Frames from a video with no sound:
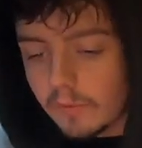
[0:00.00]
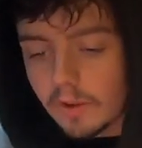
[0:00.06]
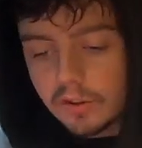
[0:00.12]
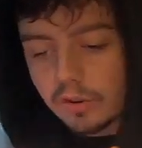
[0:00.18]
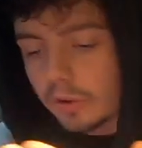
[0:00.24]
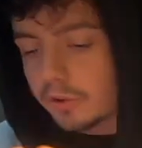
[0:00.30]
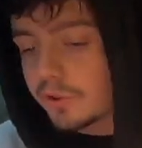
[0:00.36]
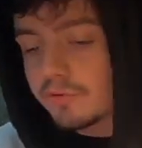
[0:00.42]

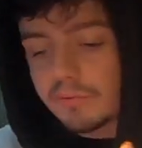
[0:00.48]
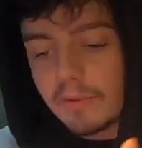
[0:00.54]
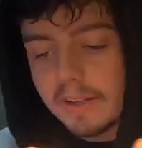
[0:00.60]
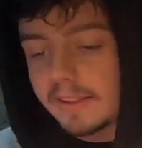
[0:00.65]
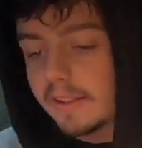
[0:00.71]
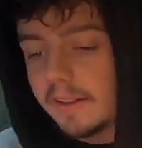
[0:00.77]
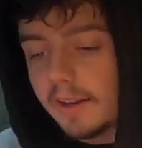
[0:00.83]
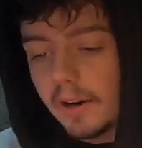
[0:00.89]
So I'll just
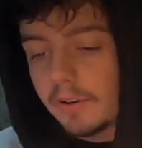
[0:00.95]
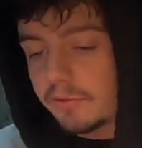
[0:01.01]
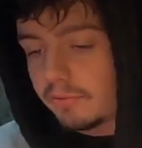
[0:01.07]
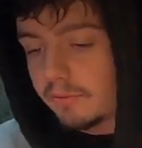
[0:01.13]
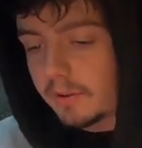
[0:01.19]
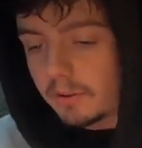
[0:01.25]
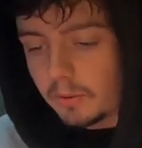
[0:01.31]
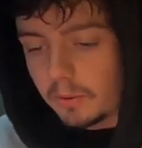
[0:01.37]
read the
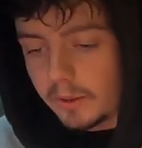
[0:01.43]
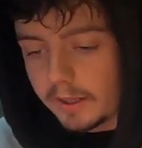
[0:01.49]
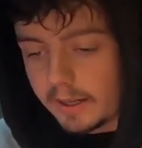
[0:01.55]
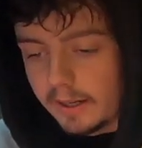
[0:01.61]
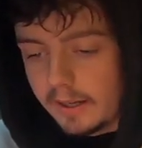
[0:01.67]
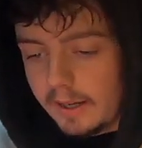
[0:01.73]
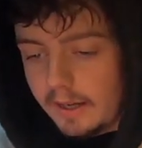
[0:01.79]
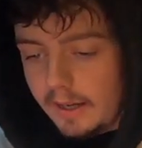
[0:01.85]
notes real
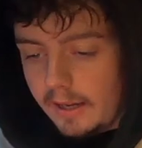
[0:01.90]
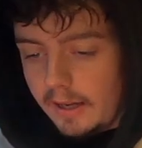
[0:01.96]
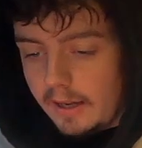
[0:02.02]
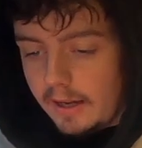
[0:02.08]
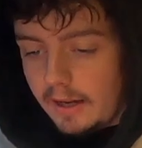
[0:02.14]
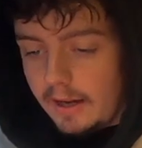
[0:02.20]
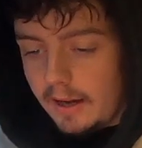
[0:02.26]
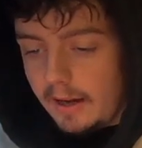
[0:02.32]
quick.
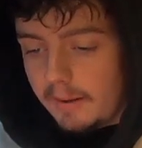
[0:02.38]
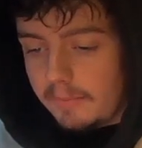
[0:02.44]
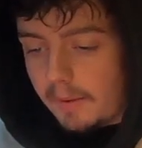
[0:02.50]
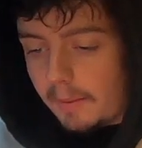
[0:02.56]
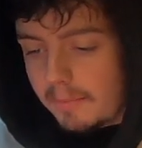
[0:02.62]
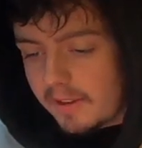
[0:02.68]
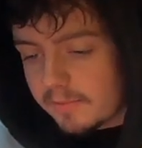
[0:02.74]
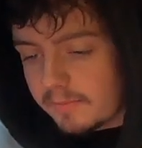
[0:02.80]

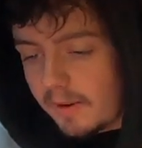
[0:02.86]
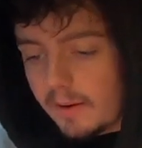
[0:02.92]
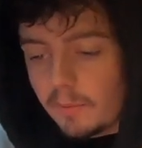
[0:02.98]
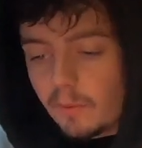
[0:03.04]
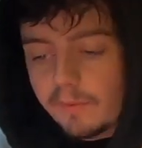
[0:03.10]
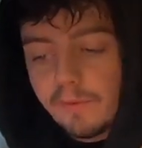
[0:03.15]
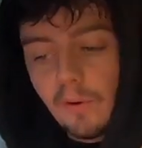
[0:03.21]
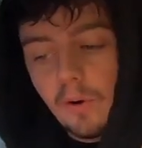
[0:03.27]
I missed my
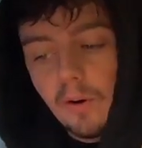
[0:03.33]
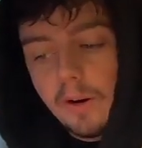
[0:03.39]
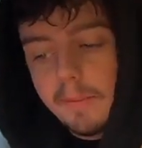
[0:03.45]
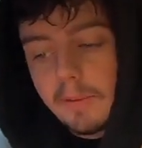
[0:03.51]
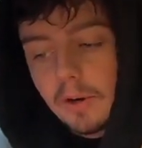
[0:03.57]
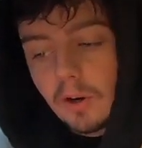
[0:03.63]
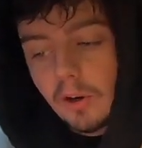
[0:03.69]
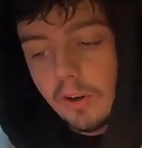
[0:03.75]

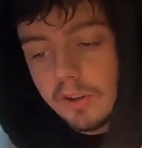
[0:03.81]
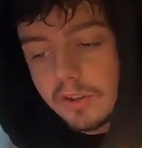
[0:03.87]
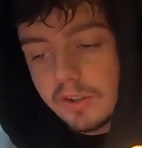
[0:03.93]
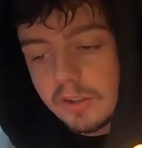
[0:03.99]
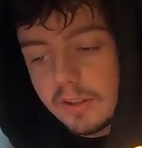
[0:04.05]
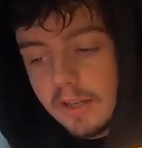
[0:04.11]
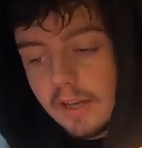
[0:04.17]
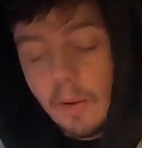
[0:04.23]
M140
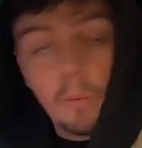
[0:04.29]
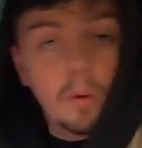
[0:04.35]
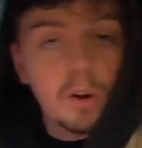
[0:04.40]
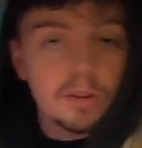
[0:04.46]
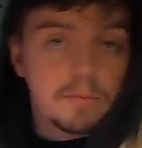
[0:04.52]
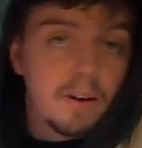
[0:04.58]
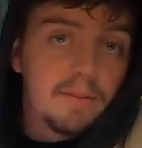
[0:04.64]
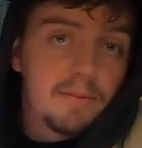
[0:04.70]
because it
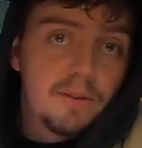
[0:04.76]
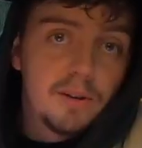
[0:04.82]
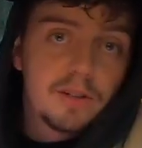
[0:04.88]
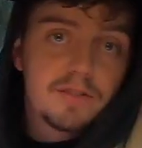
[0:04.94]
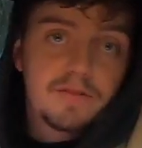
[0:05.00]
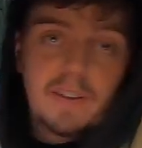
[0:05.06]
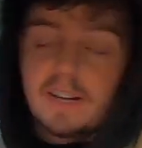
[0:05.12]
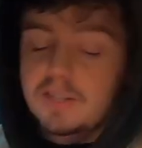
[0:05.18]
was my
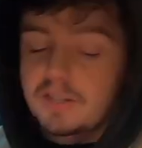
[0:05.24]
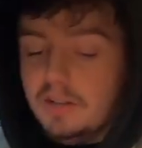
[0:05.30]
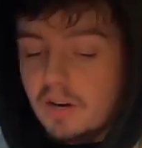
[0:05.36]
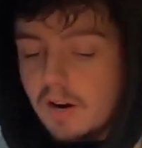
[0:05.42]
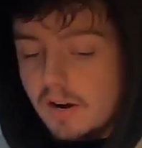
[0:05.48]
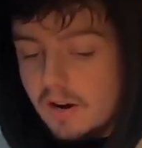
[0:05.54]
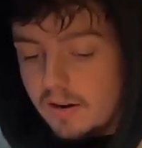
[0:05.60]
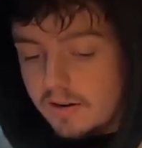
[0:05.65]
first fast
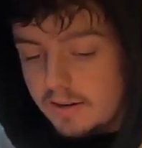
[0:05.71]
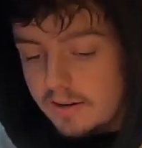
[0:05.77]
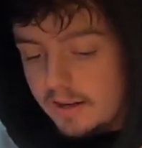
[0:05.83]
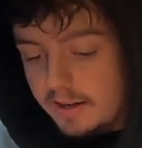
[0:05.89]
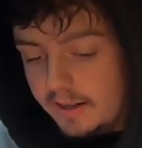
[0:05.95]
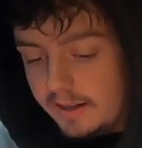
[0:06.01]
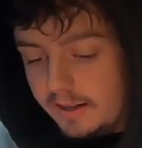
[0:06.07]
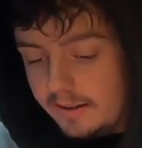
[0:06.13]
car,
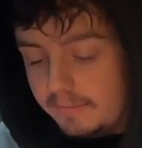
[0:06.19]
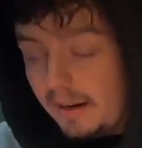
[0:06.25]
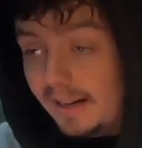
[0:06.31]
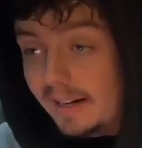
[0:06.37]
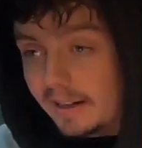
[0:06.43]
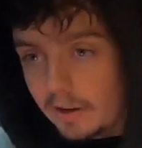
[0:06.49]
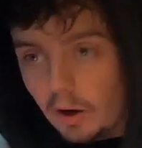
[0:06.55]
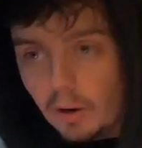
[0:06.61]

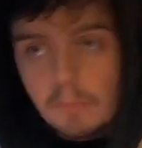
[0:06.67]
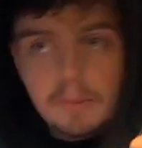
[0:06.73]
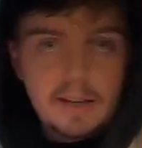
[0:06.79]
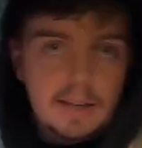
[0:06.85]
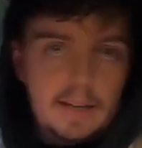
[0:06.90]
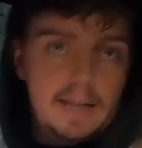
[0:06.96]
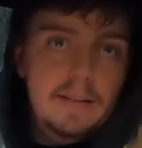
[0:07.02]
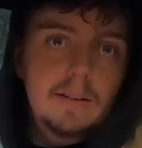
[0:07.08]
and it got
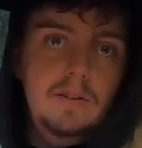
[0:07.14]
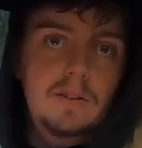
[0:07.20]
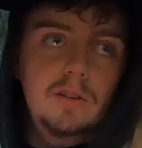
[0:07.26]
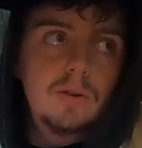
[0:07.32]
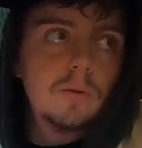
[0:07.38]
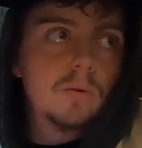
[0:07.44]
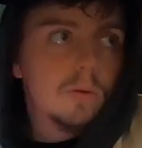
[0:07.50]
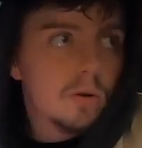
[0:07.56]
me
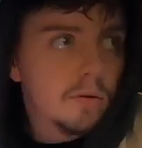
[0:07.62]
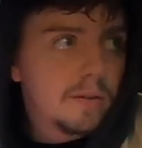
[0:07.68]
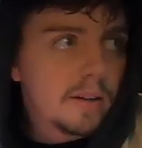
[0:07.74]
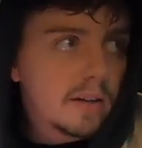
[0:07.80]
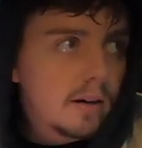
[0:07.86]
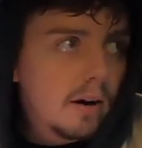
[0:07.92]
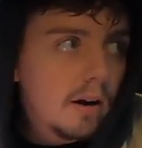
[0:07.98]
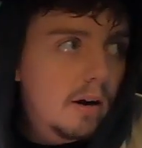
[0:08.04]
into
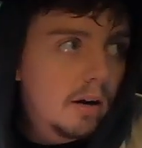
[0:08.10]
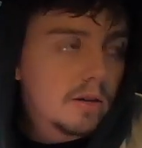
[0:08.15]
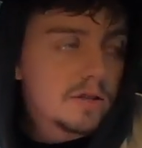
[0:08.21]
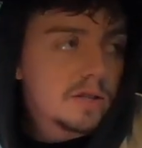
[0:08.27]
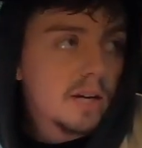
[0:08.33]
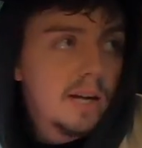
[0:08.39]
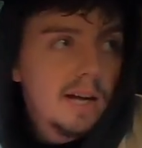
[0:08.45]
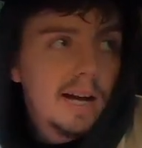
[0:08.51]
loving
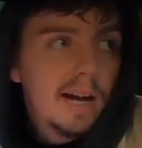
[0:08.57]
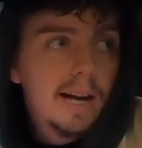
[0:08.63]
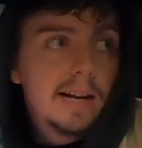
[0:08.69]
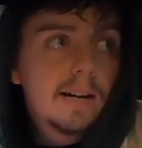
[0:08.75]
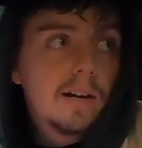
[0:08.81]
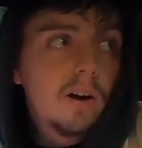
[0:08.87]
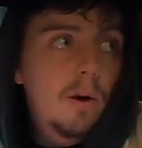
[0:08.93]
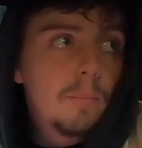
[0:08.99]
cars,
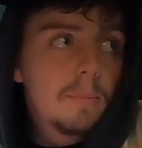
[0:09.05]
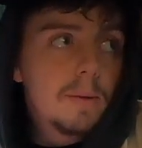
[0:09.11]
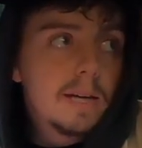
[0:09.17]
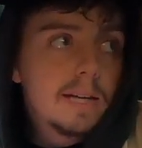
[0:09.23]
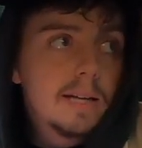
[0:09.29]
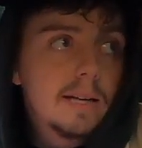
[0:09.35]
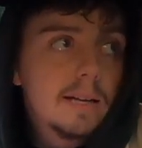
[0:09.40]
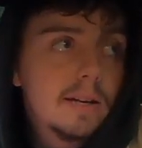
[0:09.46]
and it
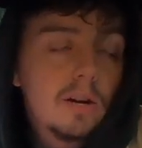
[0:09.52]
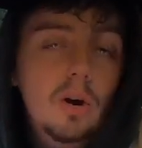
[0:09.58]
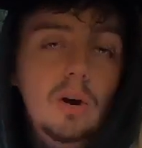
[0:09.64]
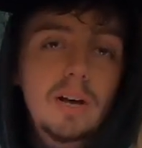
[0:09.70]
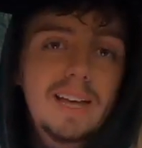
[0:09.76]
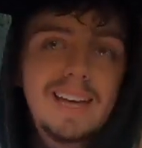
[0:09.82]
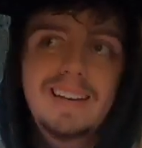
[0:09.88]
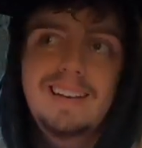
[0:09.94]

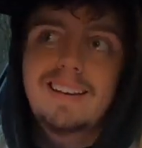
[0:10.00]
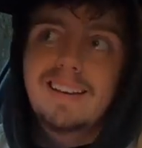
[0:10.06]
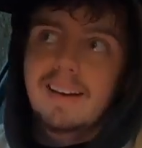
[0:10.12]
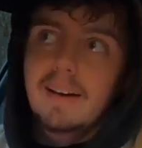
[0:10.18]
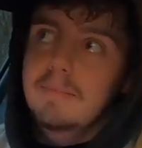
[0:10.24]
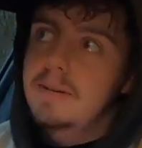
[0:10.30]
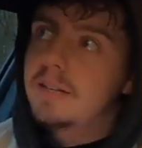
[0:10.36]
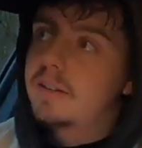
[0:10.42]
didn't
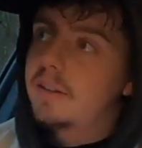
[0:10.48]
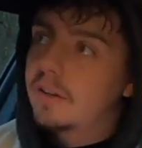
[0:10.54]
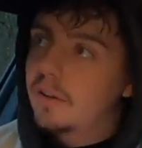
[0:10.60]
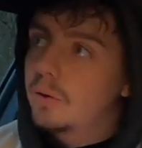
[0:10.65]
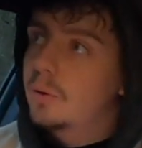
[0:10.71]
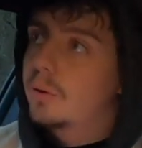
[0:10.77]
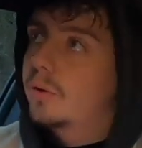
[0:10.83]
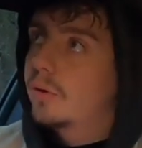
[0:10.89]
get me into
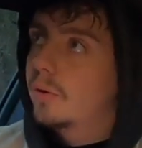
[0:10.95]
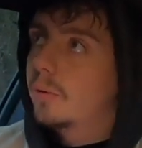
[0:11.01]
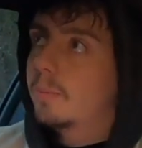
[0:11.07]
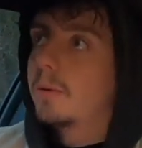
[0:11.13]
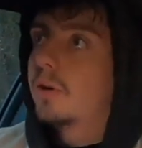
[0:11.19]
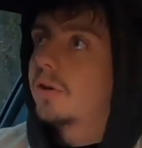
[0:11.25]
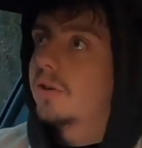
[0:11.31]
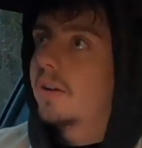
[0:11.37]
YouTube
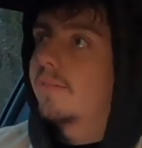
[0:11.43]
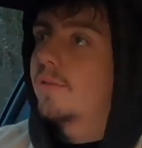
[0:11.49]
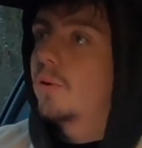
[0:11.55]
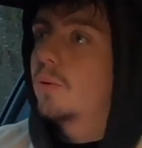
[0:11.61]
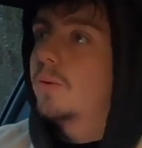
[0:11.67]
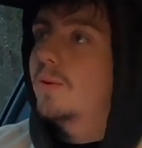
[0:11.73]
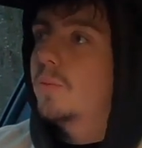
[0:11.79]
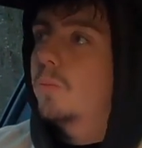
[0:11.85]
because I've
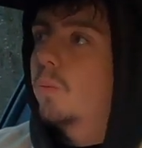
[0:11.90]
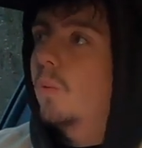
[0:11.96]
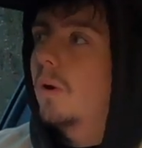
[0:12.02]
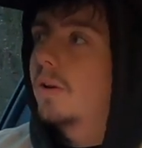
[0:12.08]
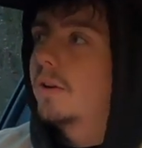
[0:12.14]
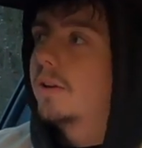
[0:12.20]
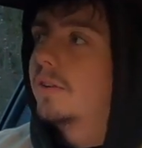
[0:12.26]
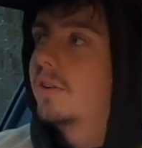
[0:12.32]
always
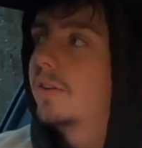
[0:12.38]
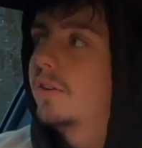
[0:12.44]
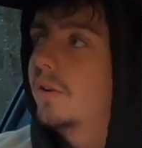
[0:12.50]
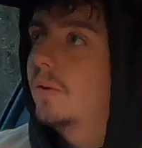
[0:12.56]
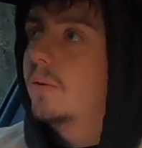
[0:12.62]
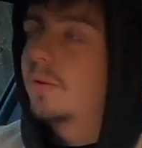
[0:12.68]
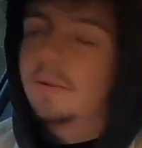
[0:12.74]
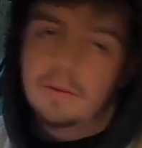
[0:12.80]
wanted to
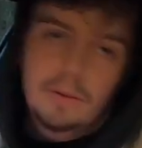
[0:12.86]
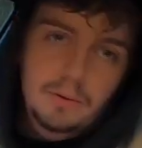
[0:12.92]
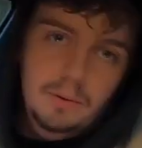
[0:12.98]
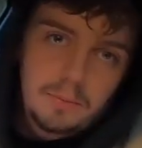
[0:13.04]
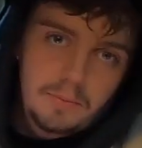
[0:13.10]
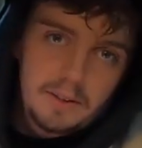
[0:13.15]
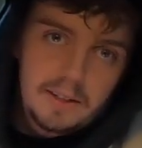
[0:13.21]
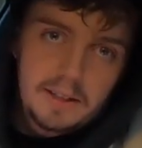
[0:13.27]
do
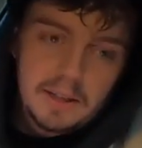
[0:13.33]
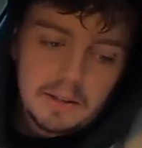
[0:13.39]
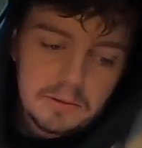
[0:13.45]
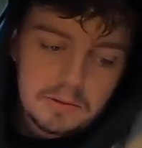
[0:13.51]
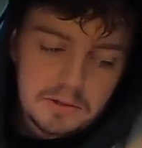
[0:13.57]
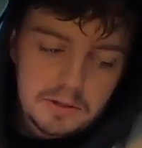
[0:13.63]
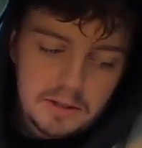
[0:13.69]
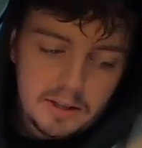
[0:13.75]
YouTube
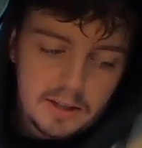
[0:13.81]
videos.